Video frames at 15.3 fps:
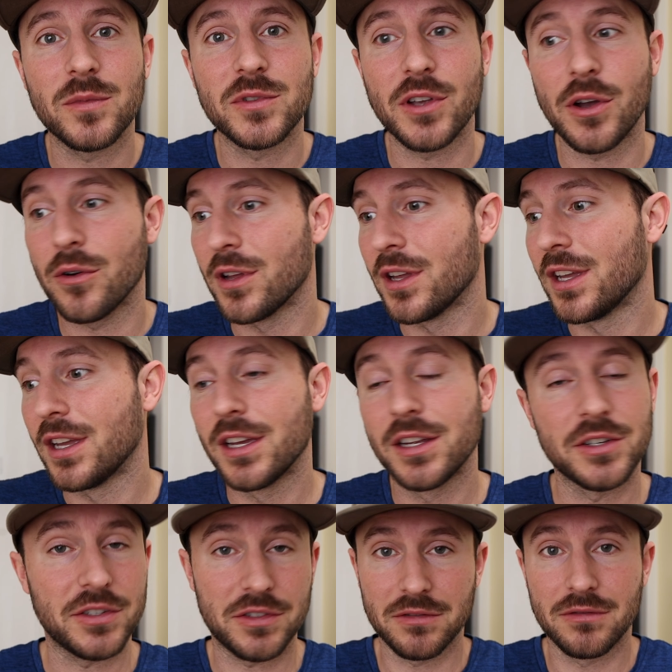So
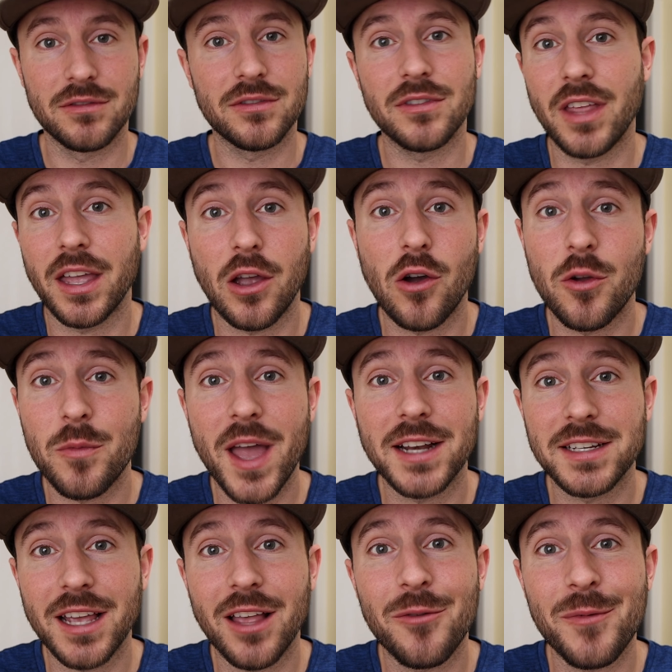just like going
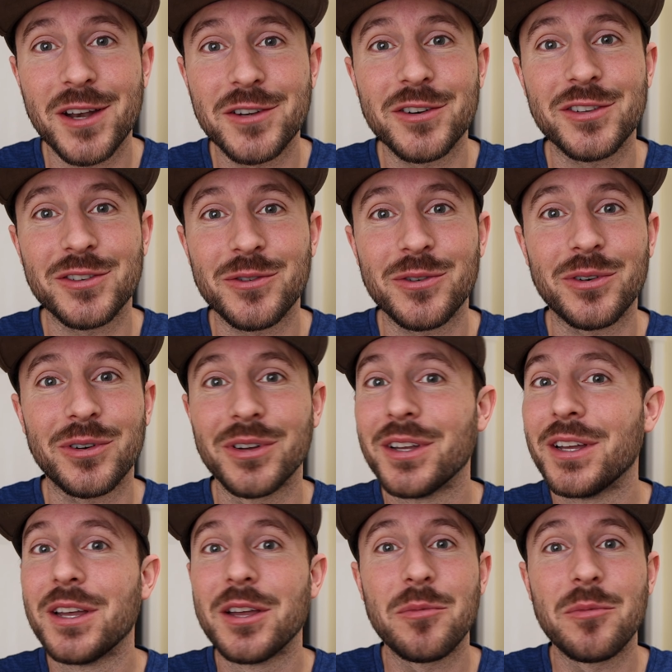back to elementary school,